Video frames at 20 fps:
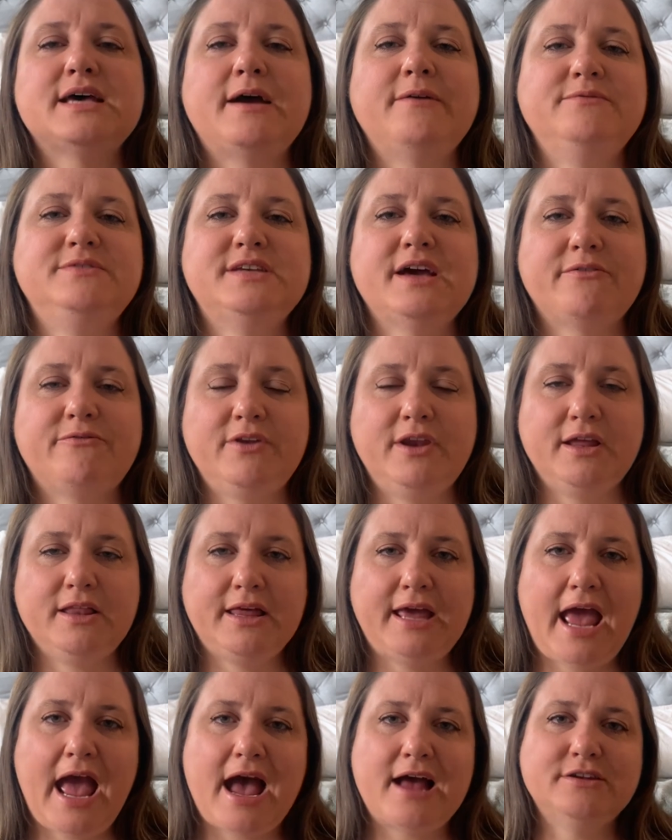I've
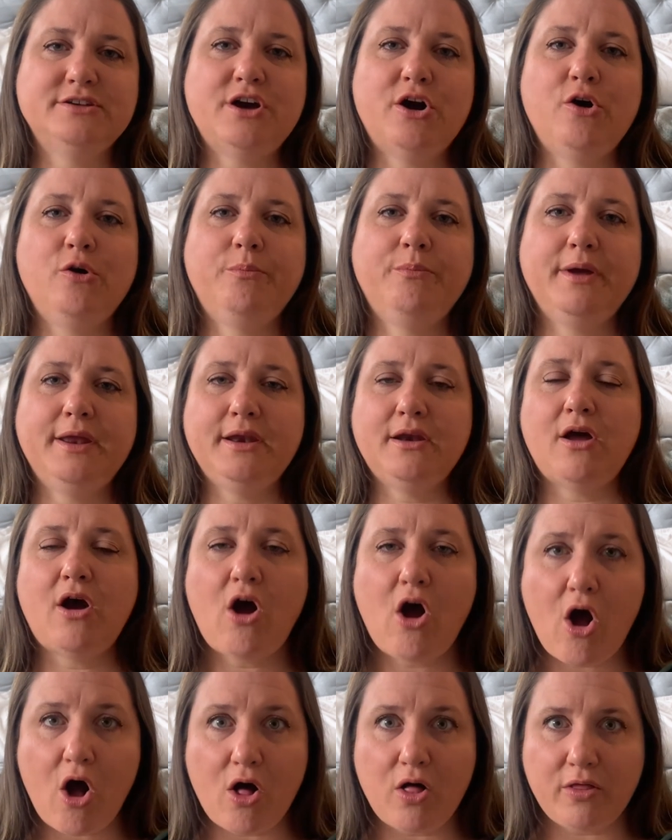definitely had to open
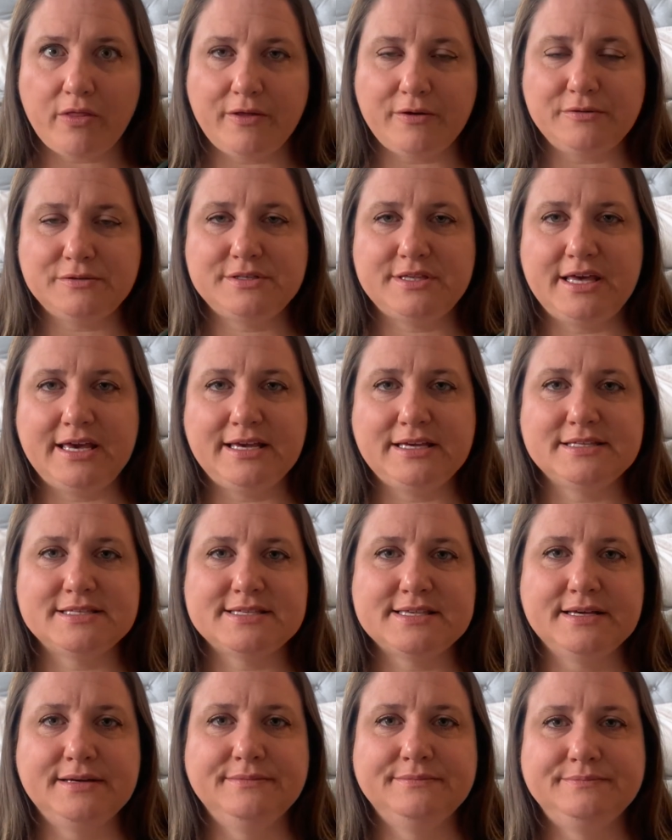all those things.